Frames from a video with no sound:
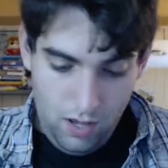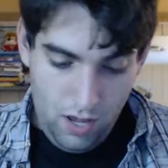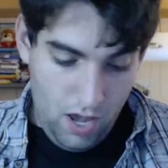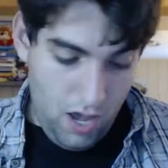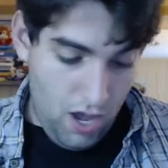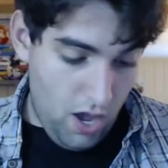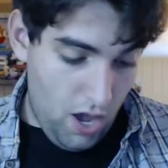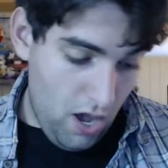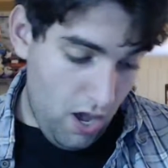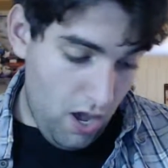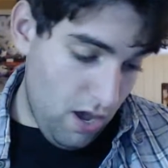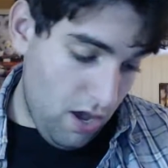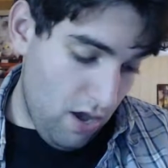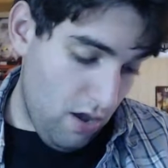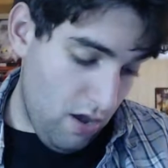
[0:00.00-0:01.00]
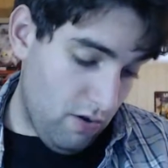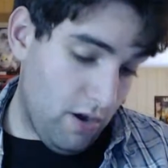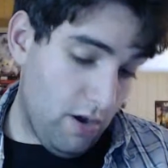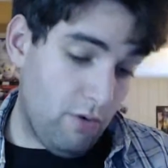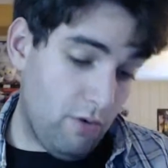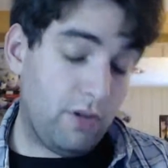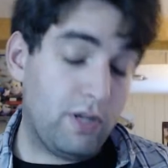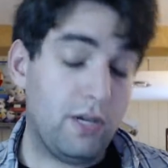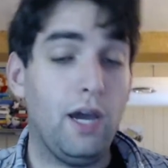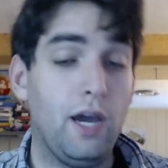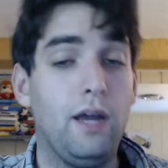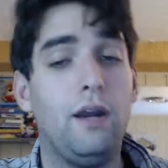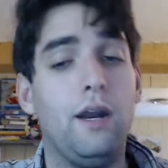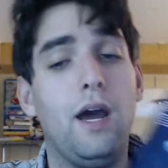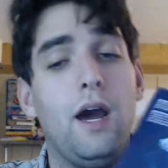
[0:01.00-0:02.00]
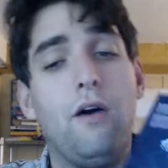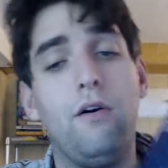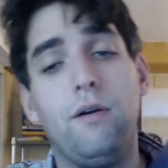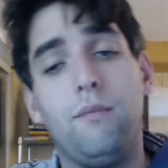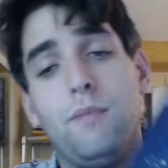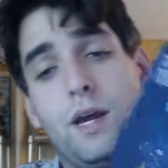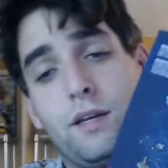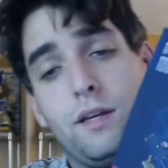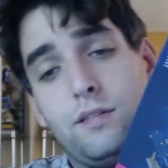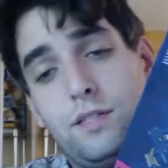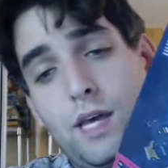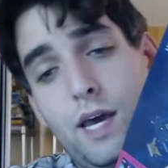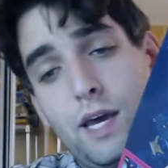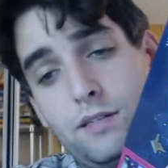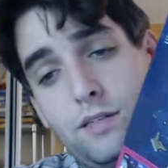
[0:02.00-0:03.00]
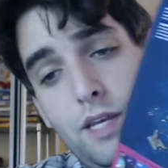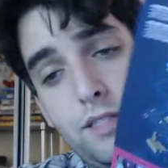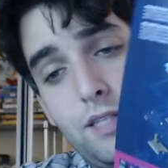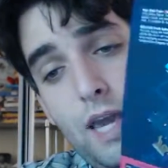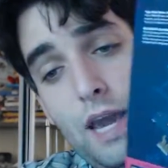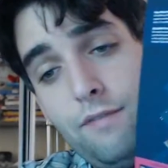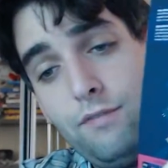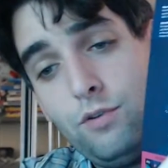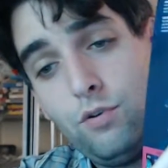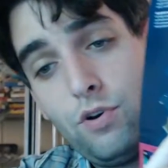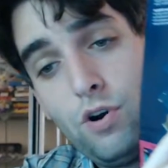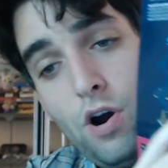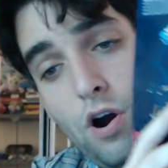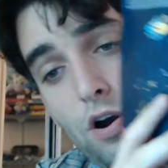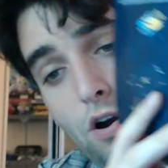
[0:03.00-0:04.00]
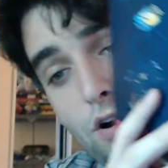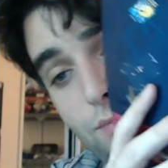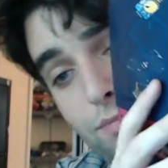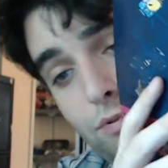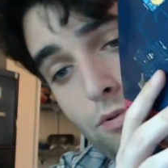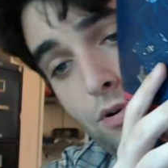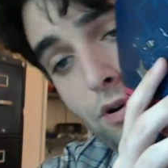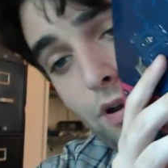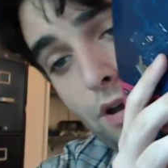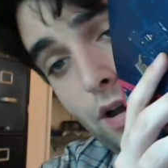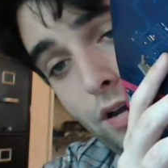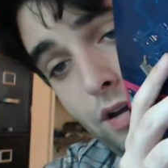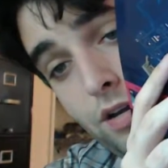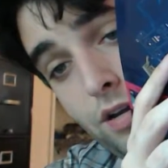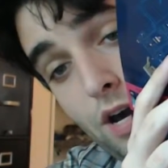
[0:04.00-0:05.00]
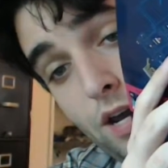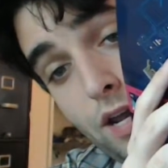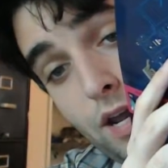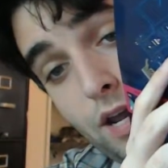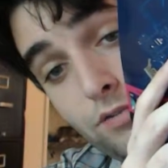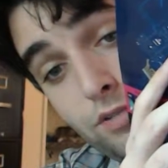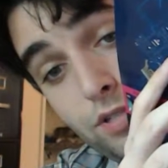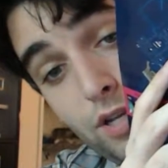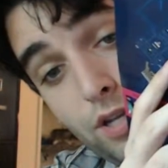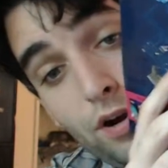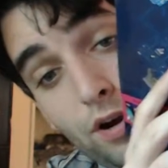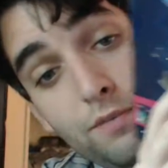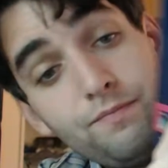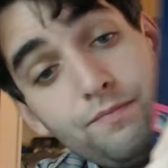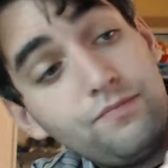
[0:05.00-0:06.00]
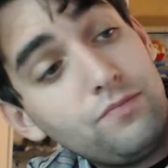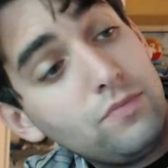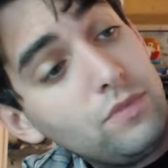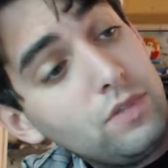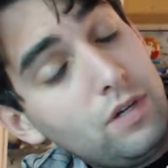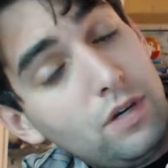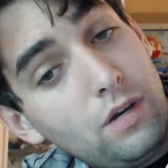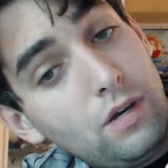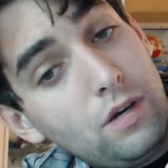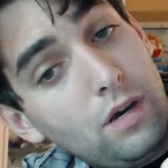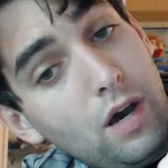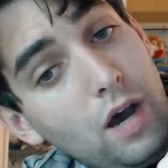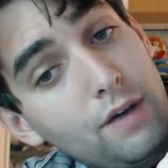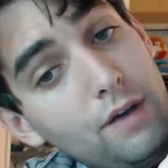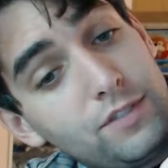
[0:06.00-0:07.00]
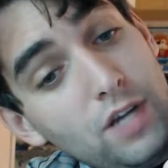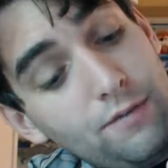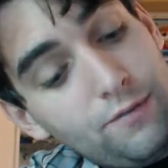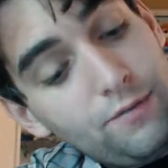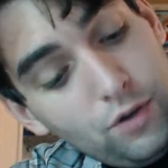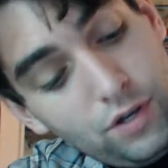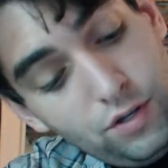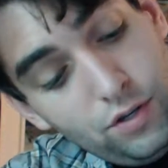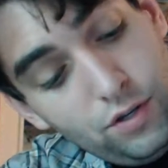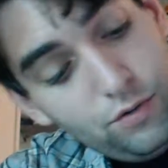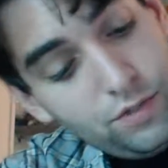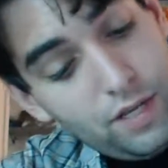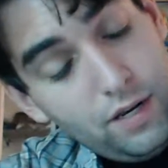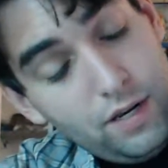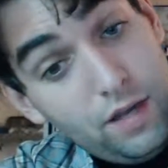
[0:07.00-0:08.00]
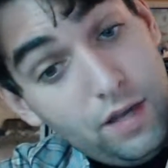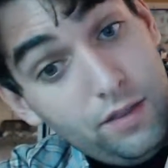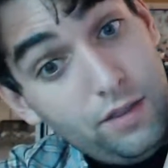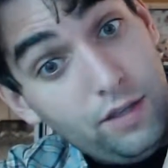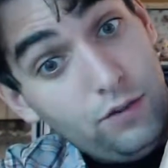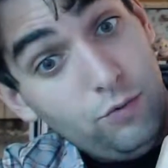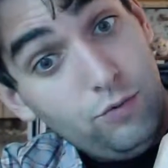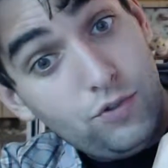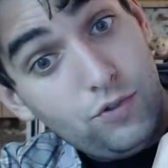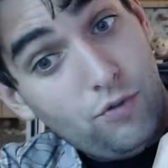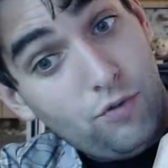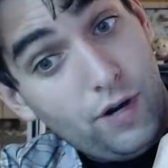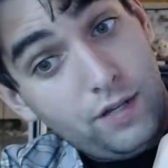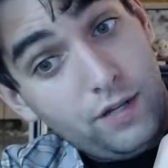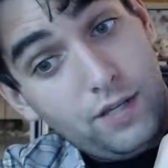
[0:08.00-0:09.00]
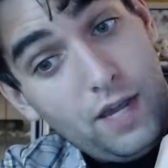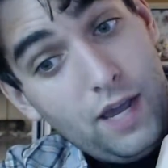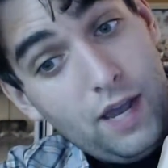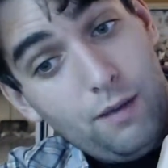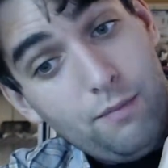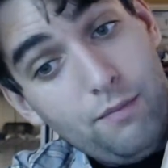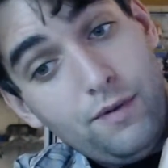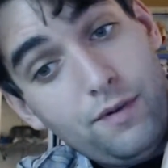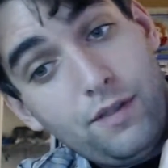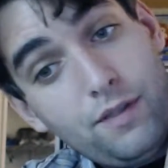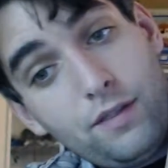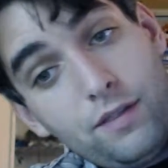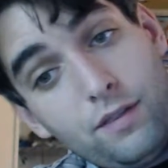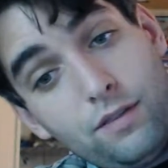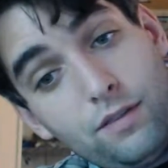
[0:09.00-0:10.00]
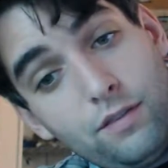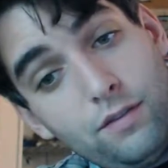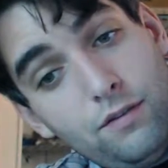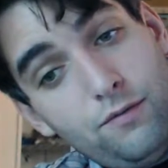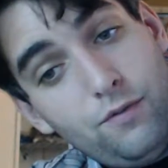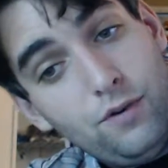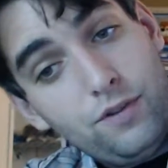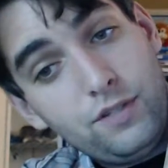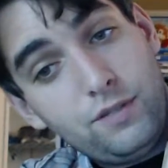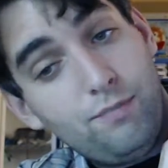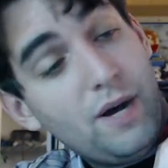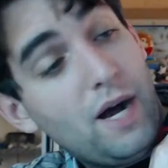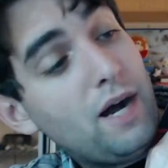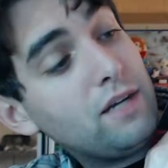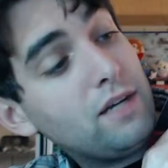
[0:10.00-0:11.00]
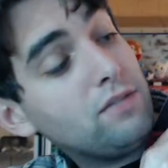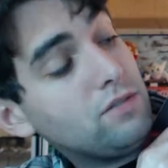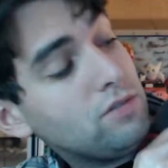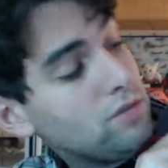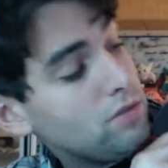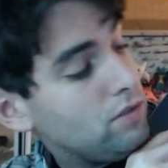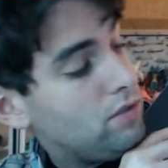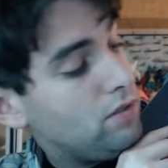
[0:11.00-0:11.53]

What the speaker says: Oh, okay, now it makes sense. Yes, they have little cardboard cutouts here of stuff you can use in the Loot Crate game for this box.